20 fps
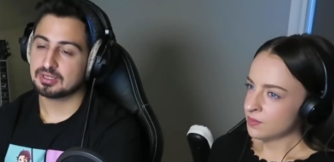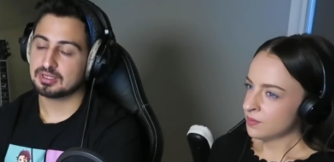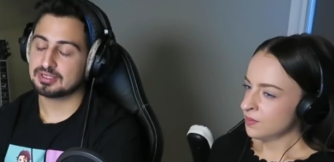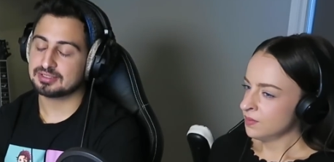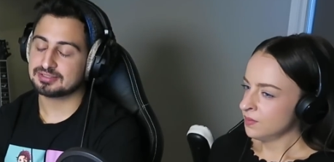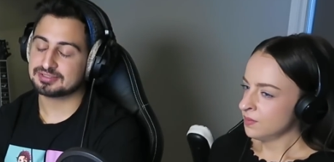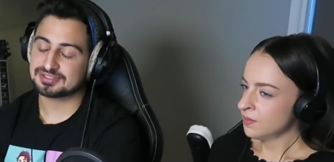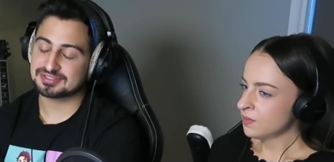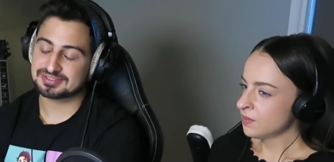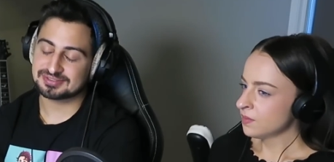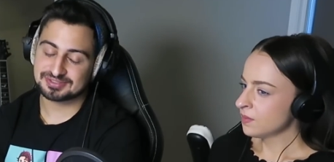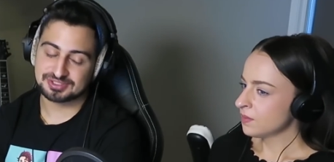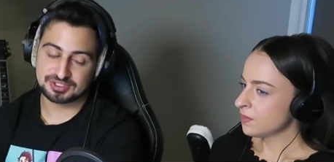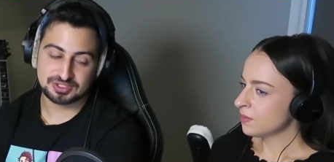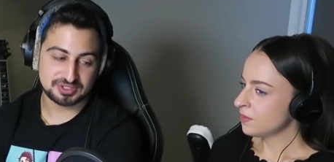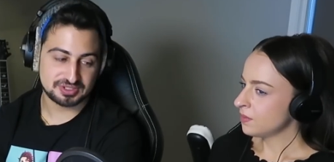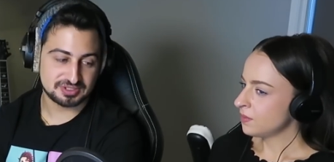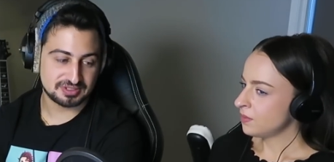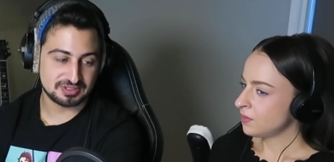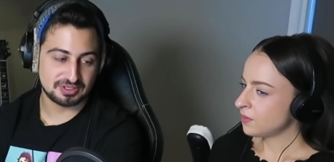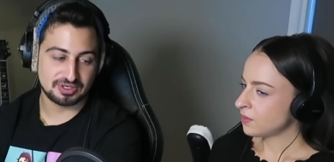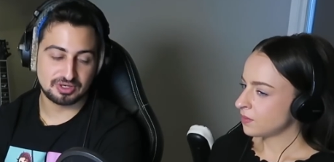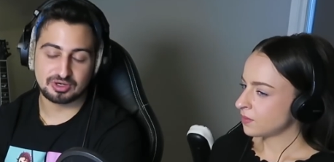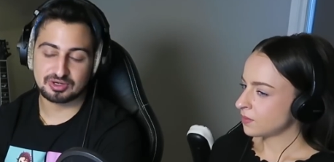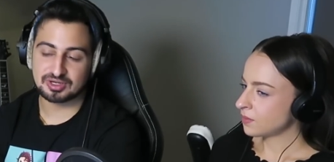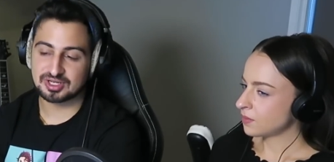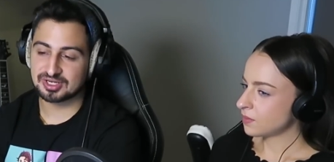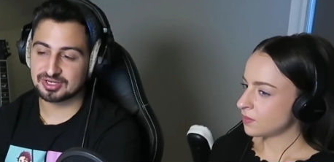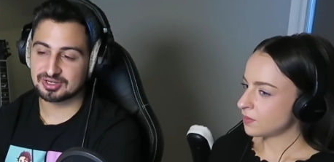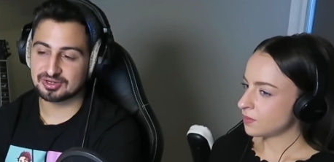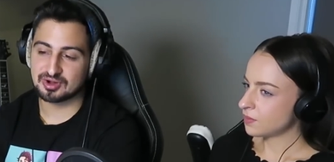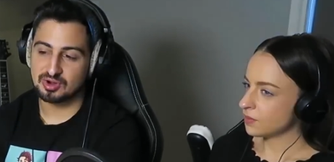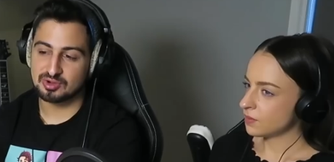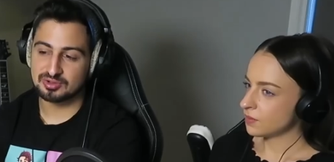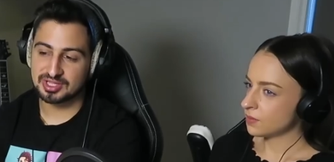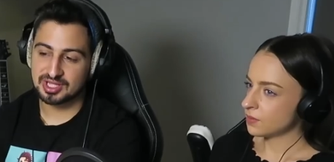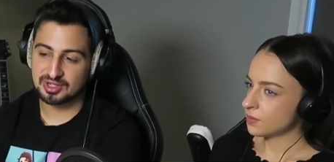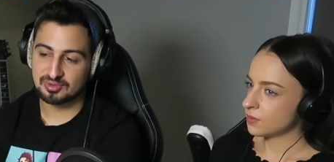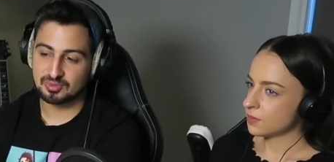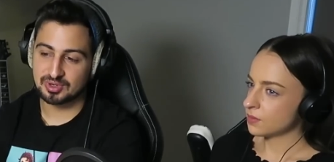Speaker 1: It's just not gonna go
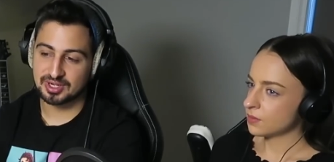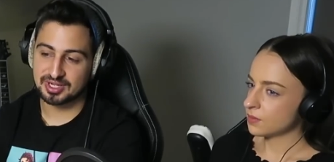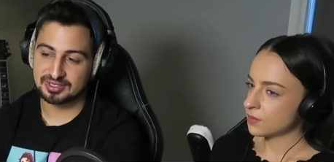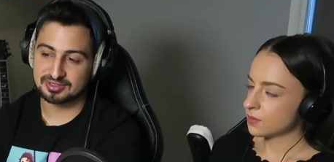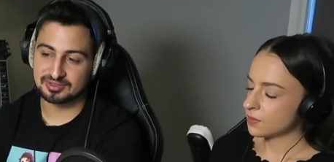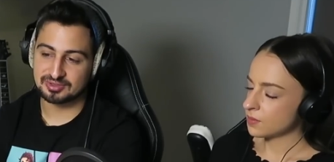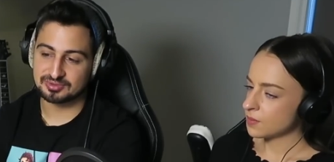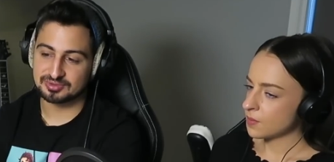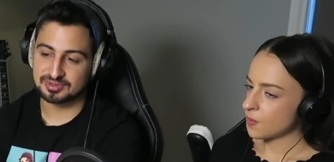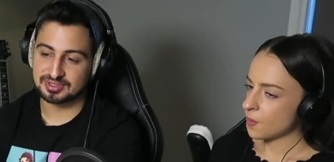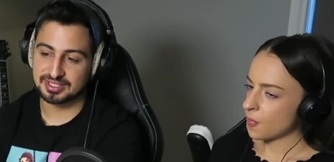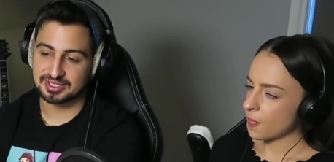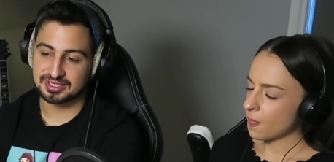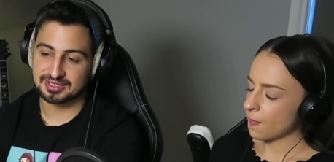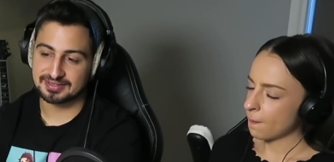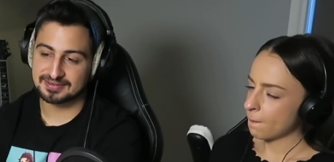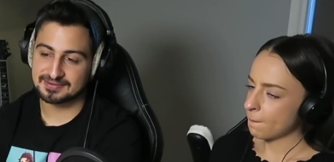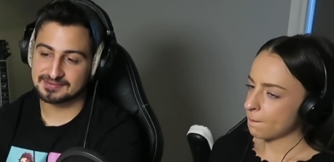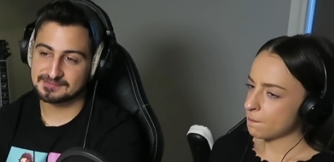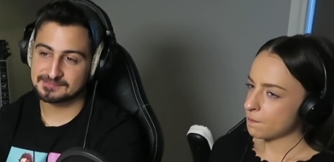that way, I don't think.